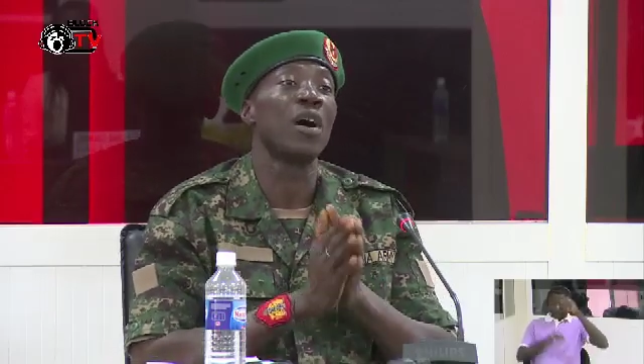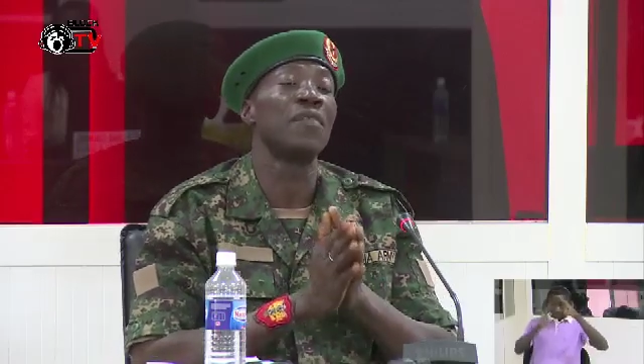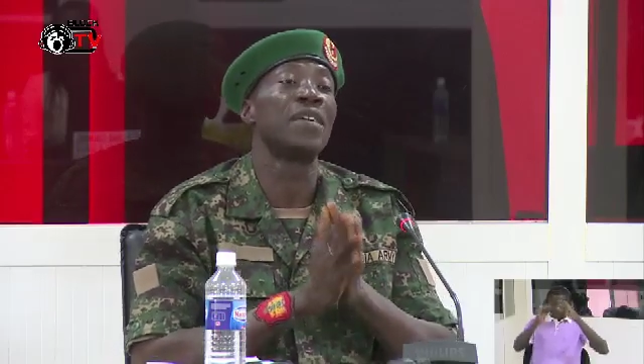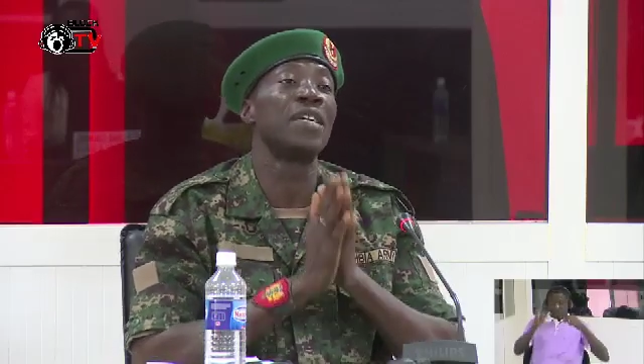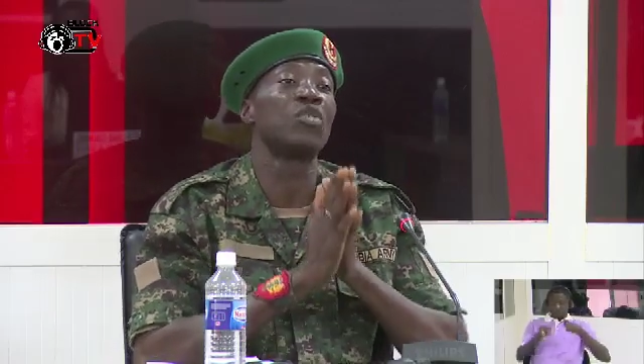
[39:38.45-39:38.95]

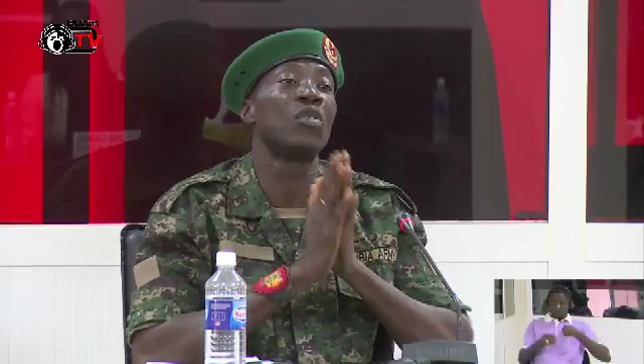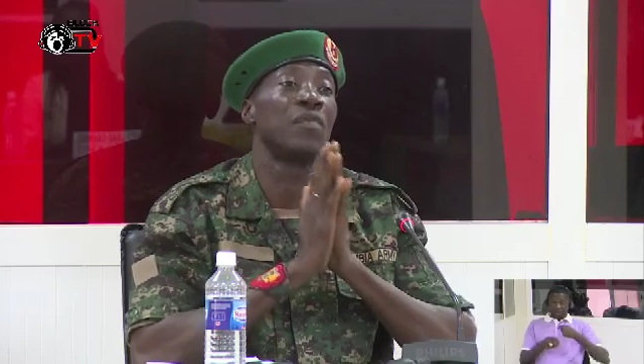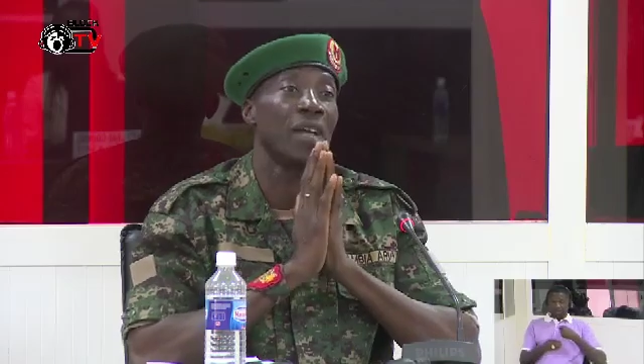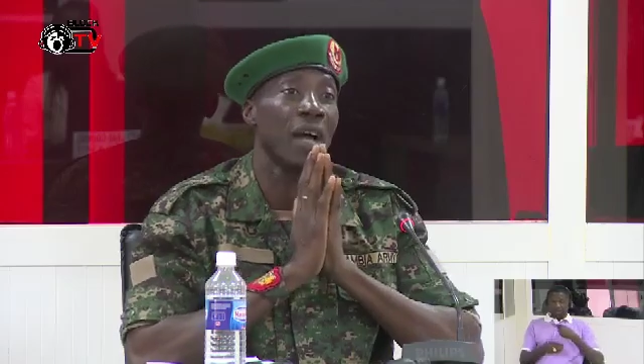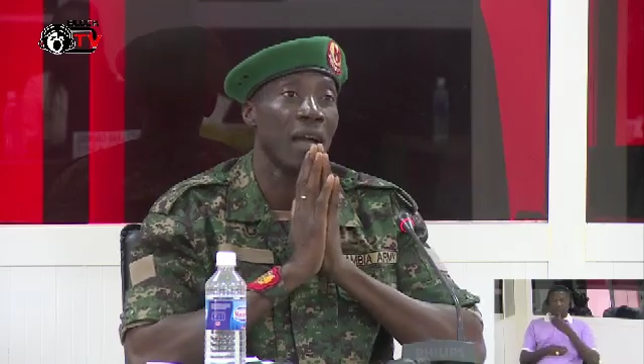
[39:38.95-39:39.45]
have the keys
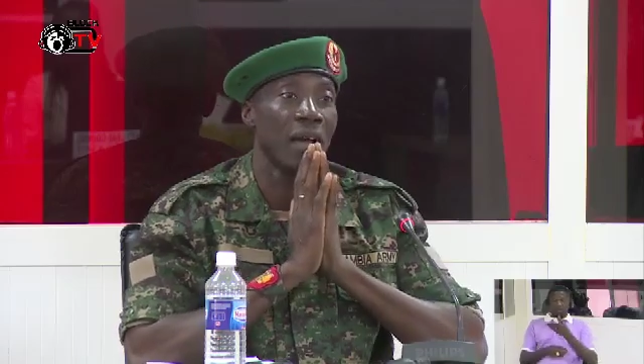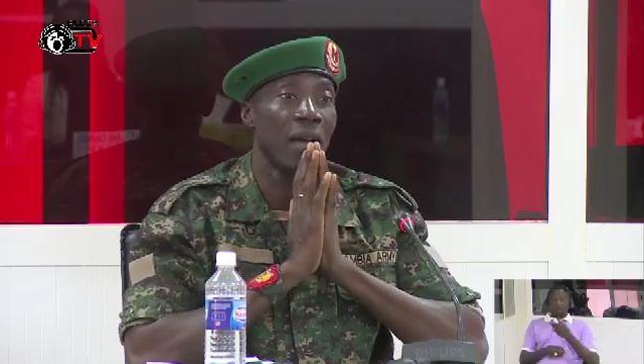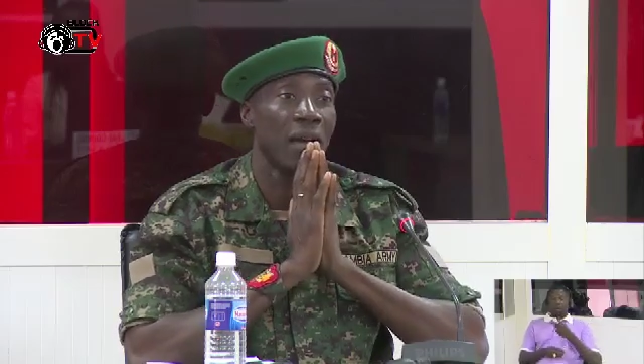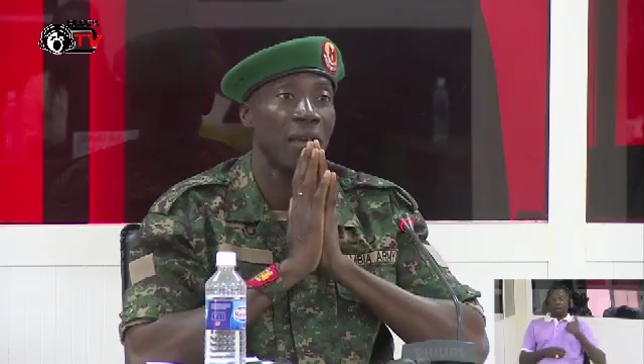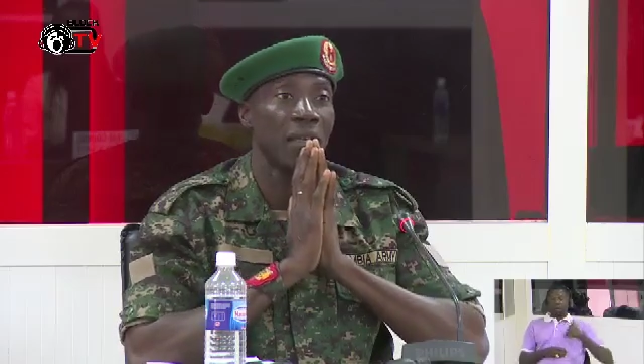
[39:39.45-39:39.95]
of the
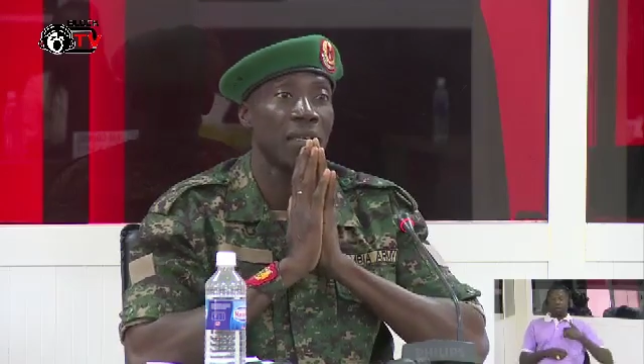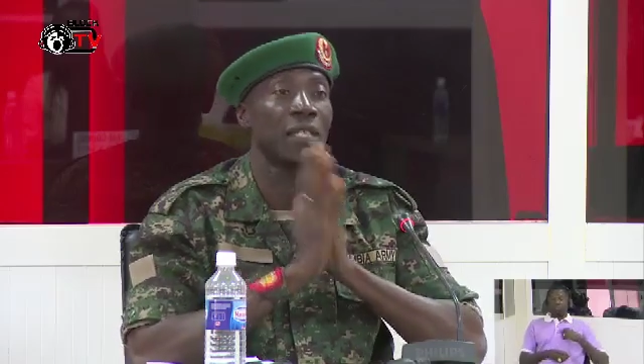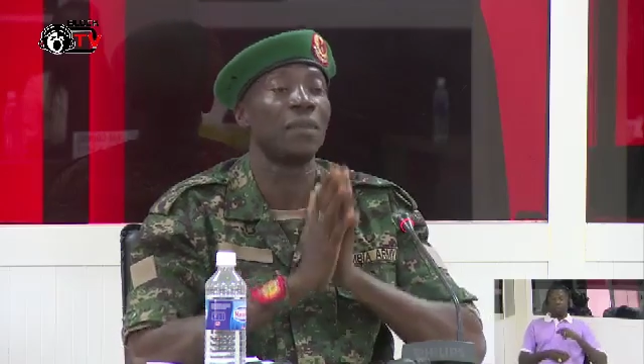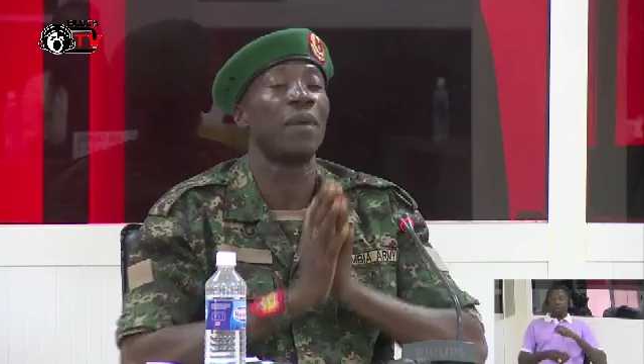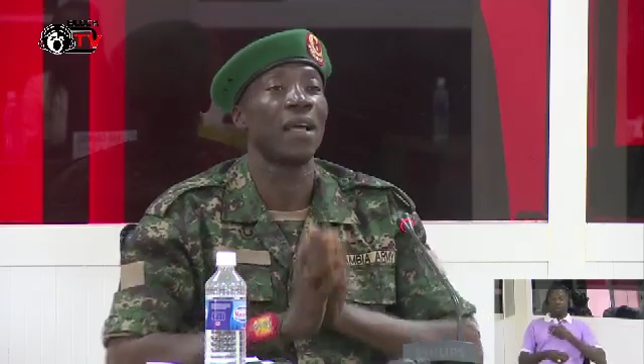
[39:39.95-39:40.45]

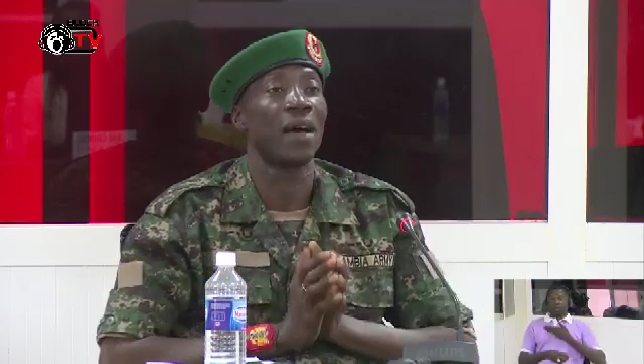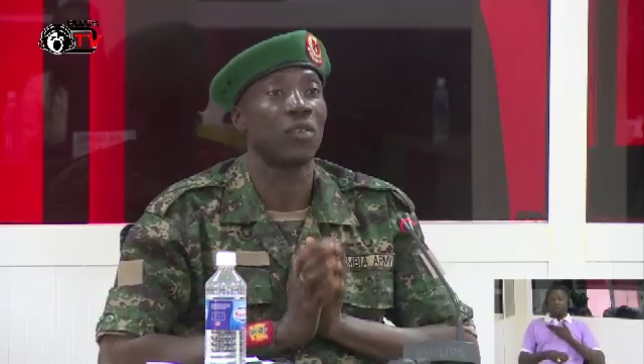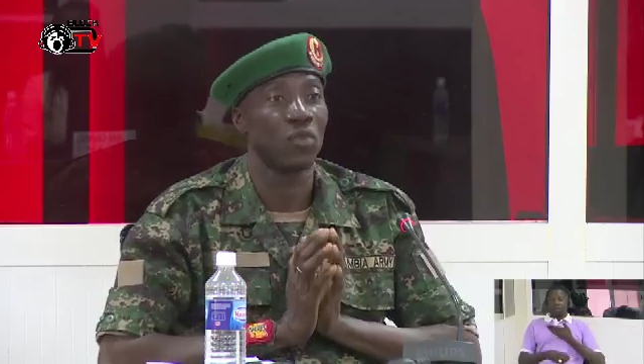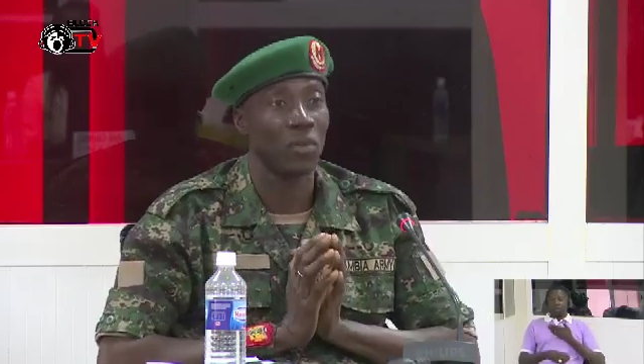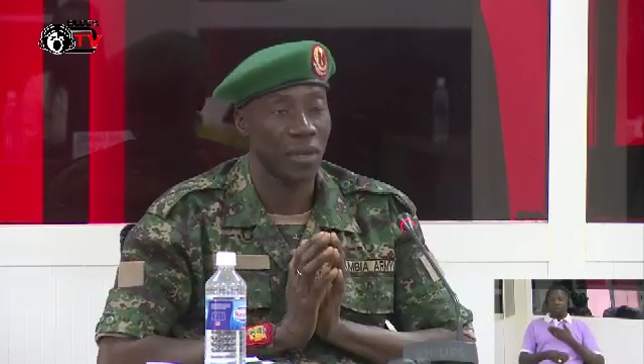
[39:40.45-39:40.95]
30 barrel
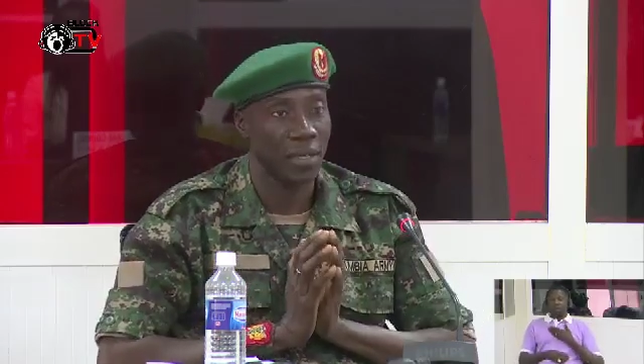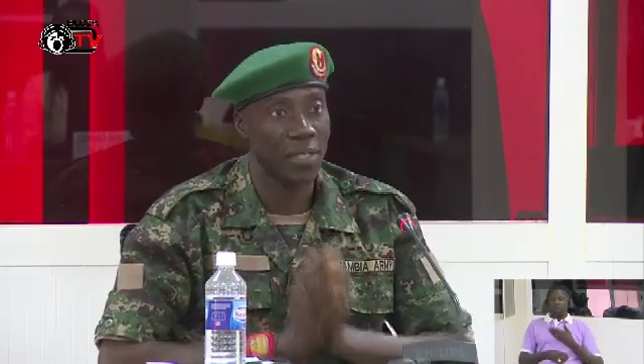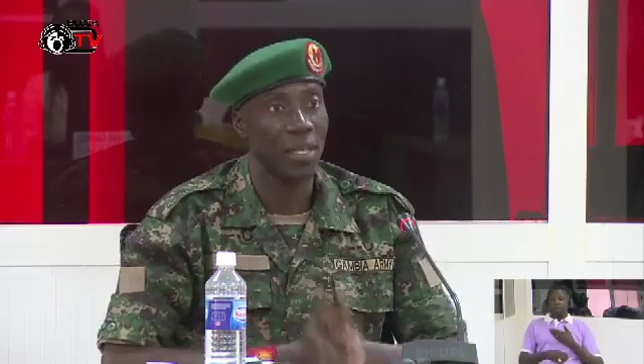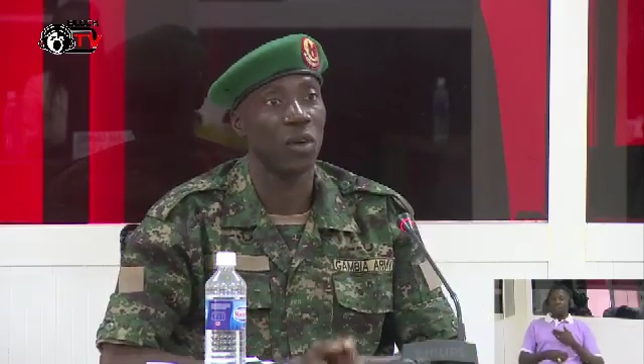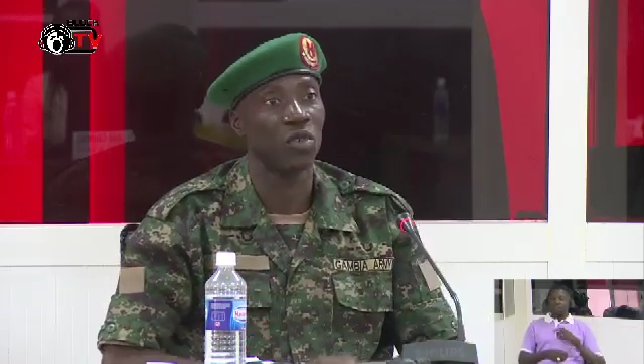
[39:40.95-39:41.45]
at the
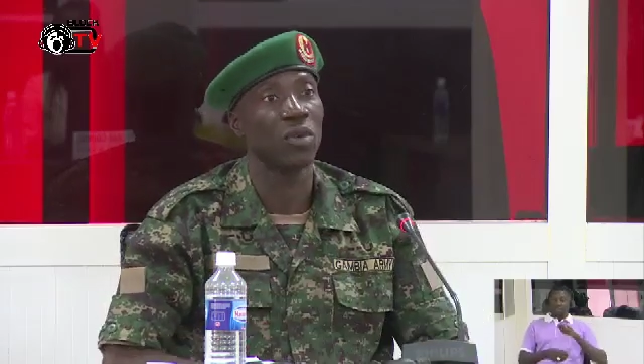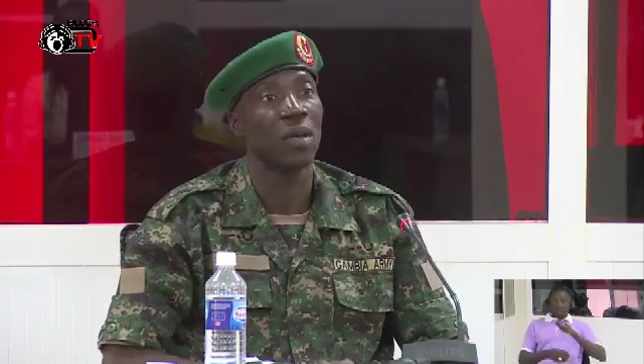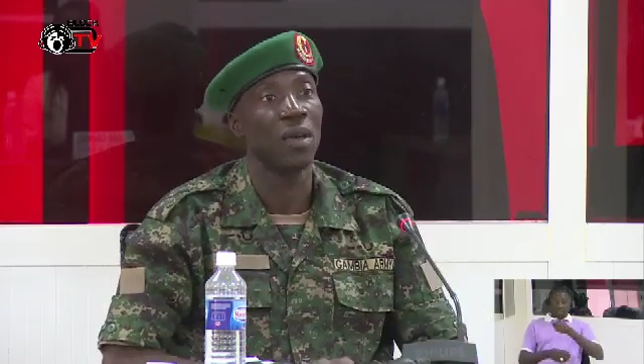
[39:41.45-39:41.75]
State House.